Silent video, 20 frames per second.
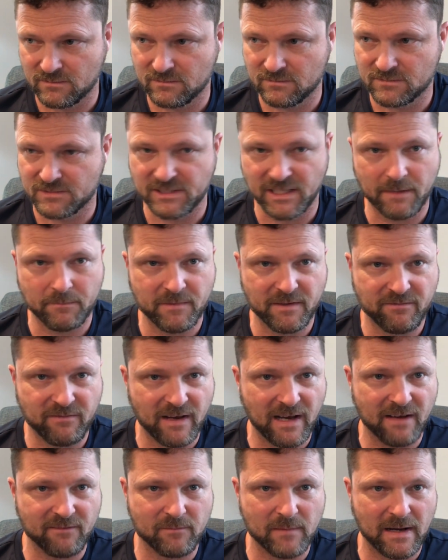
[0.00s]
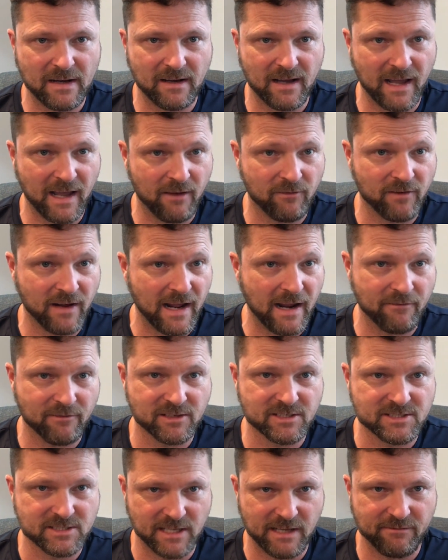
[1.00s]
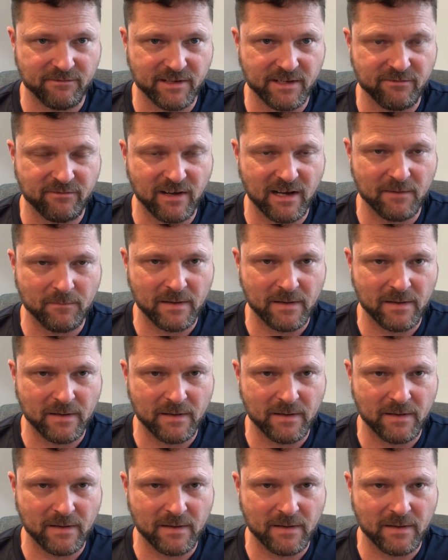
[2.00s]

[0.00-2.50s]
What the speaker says: 75 miles, on average 75